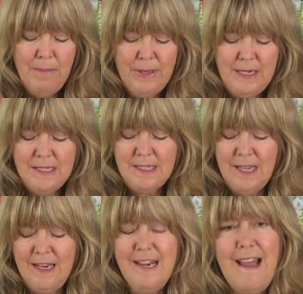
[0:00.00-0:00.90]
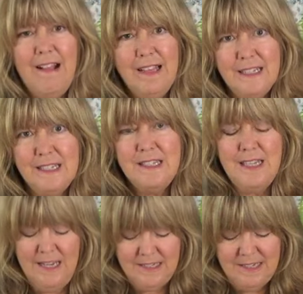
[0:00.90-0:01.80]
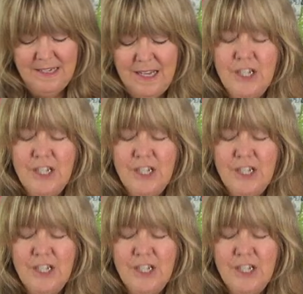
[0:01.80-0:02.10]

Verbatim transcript: but it's analogous as in